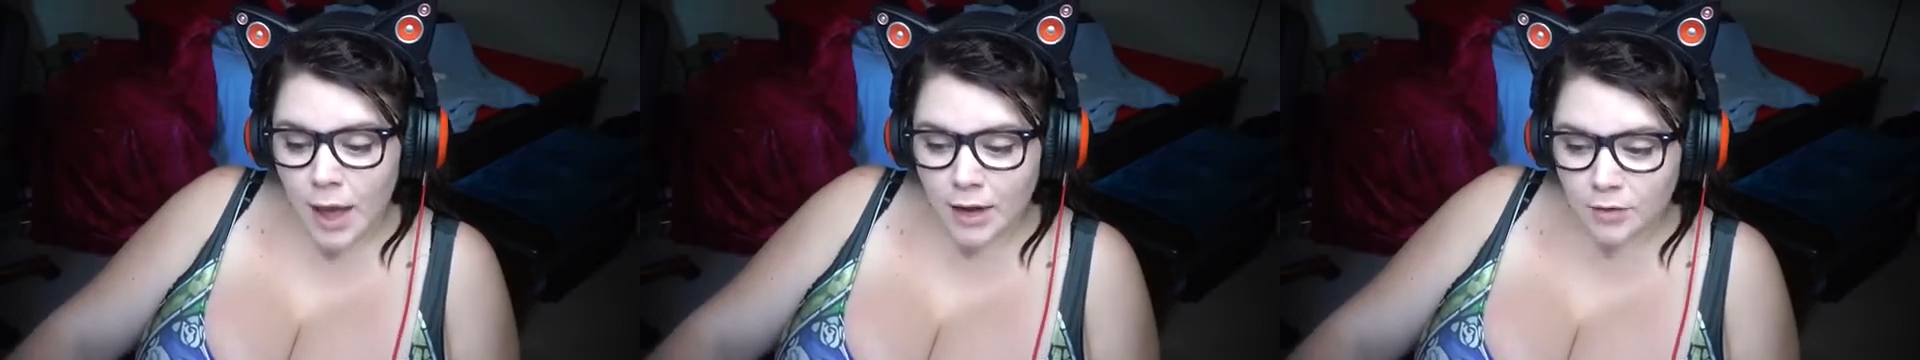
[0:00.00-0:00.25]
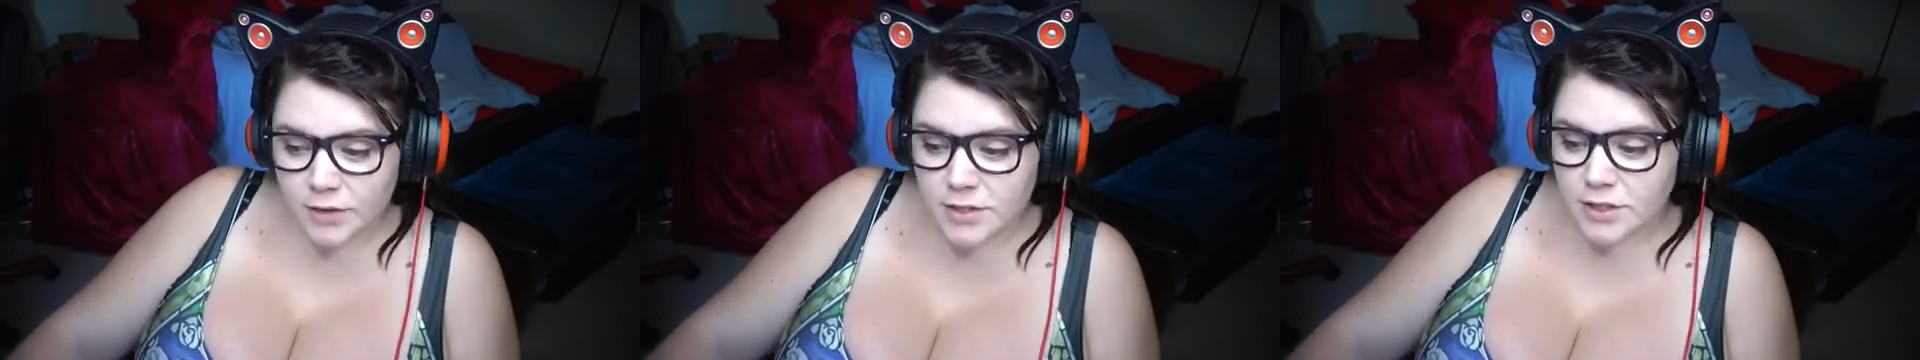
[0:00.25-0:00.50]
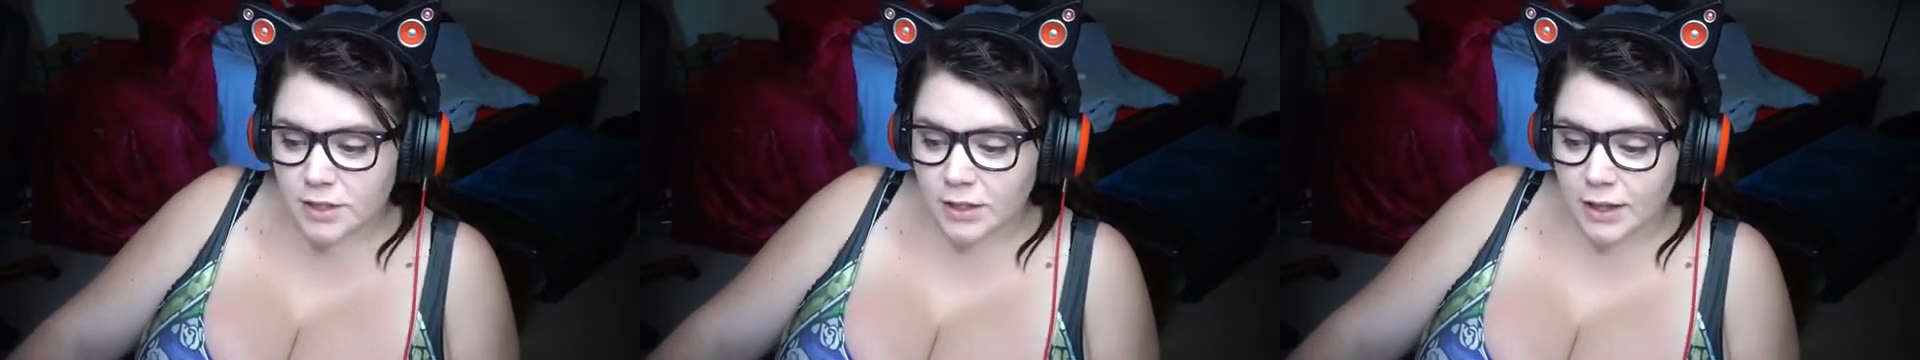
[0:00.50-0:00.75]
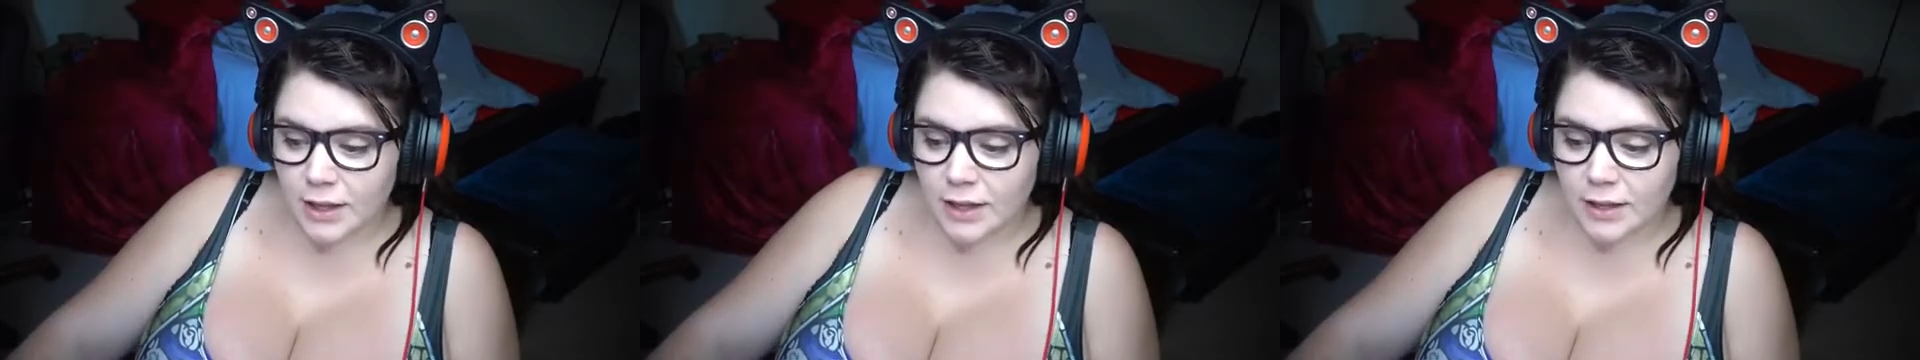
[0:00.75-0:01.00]
I
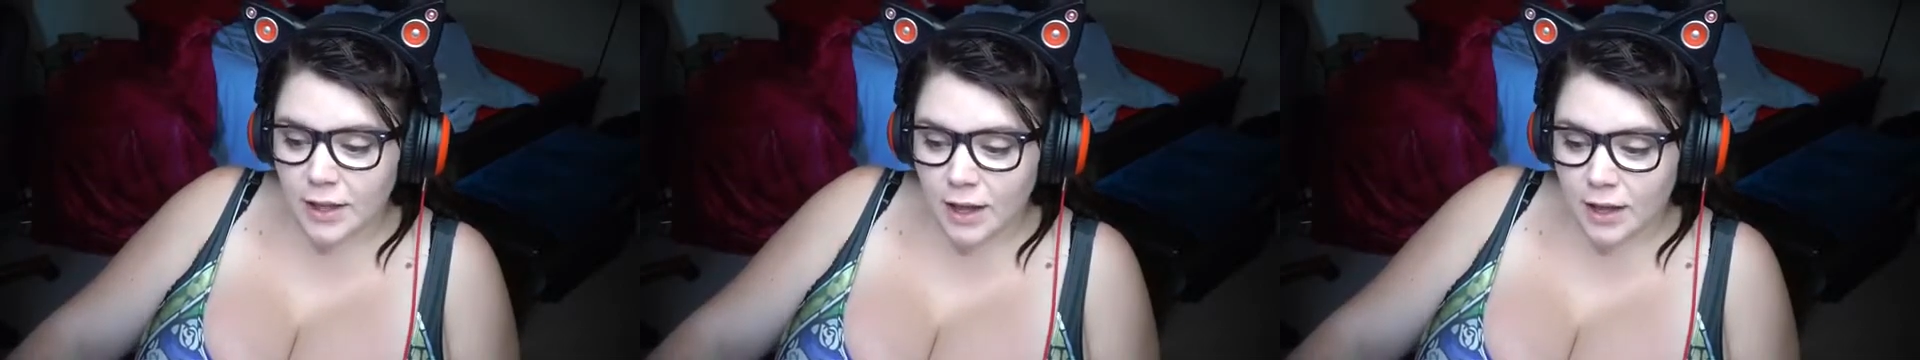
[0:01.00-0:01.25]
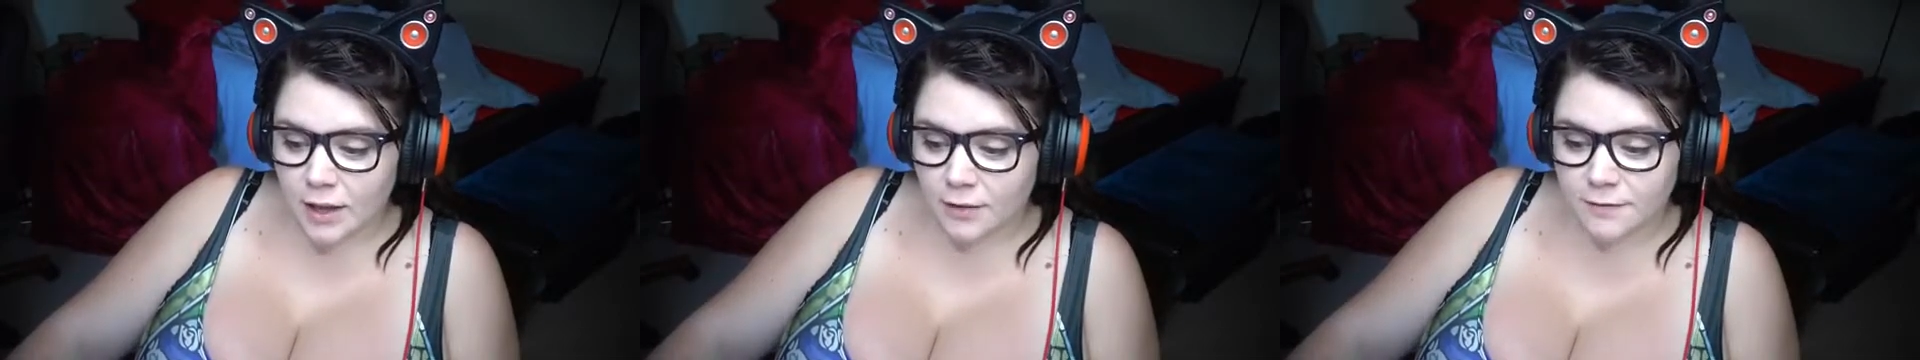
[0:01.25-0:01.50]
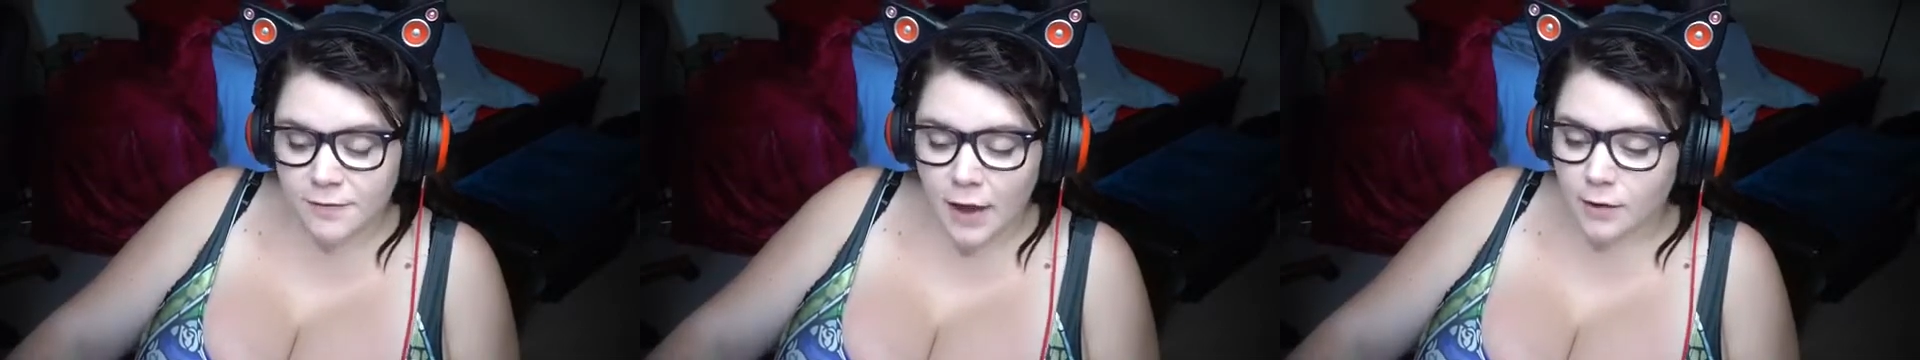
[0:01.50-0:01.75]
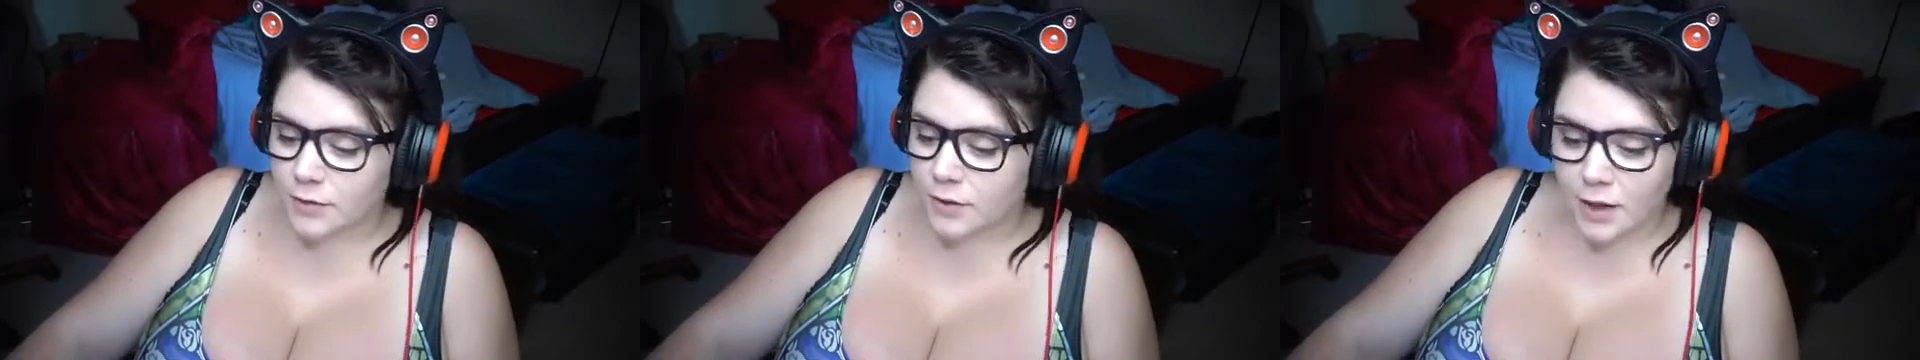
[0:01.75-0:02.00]
originally uh,
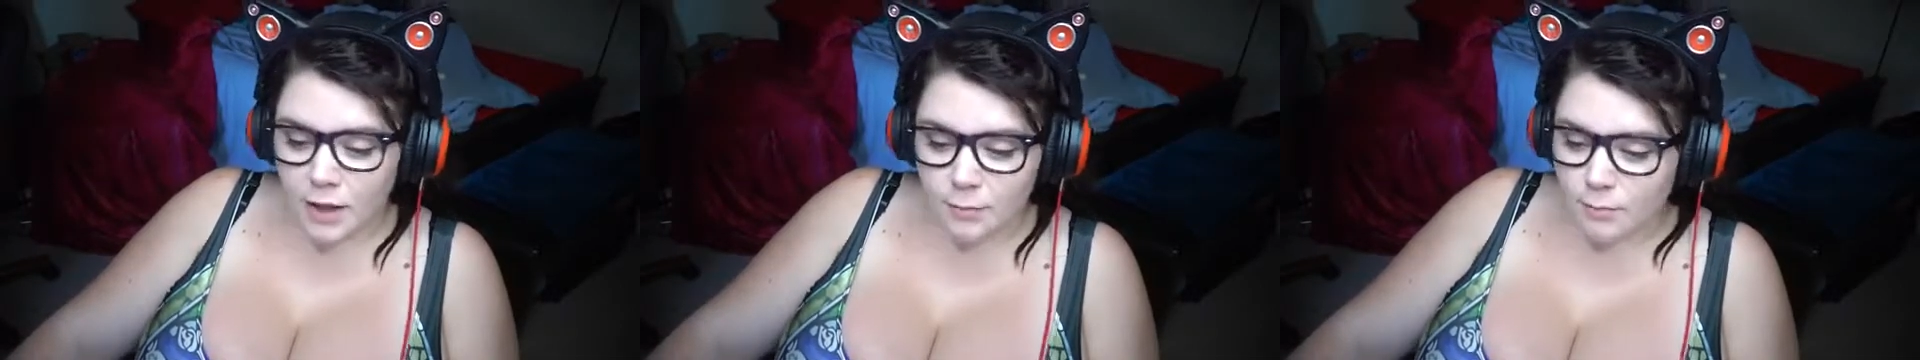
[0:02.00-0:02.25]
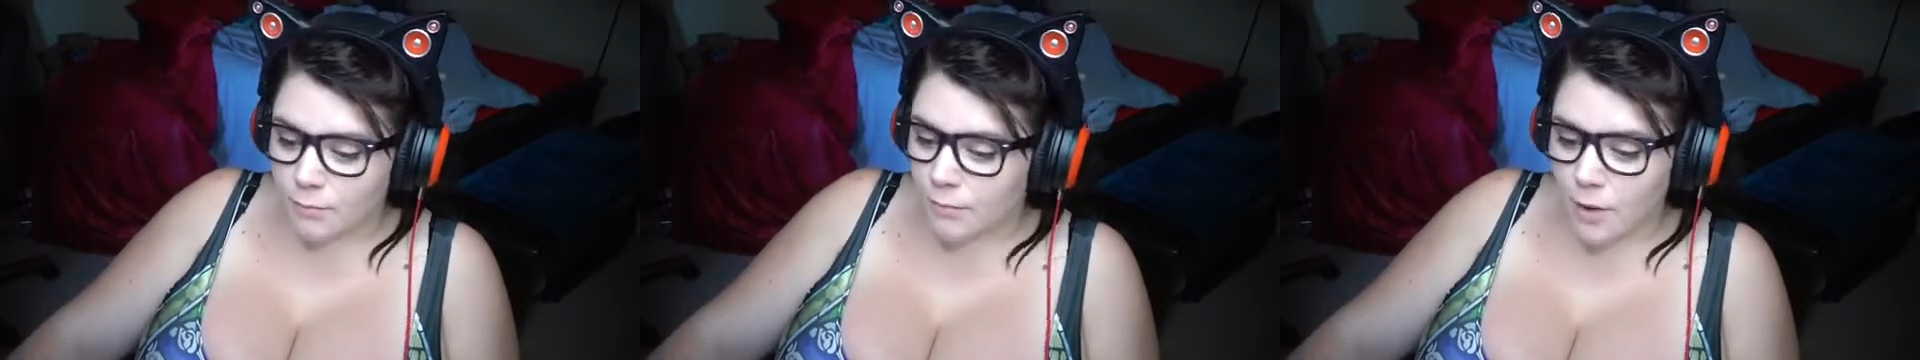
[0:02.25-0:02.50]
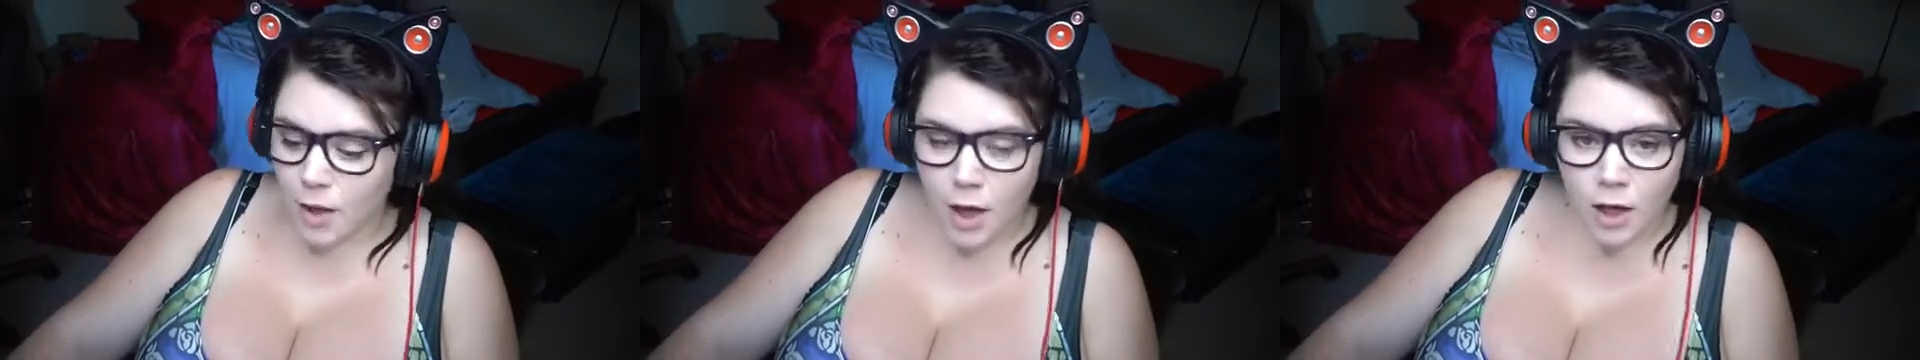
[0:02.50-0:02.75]
found them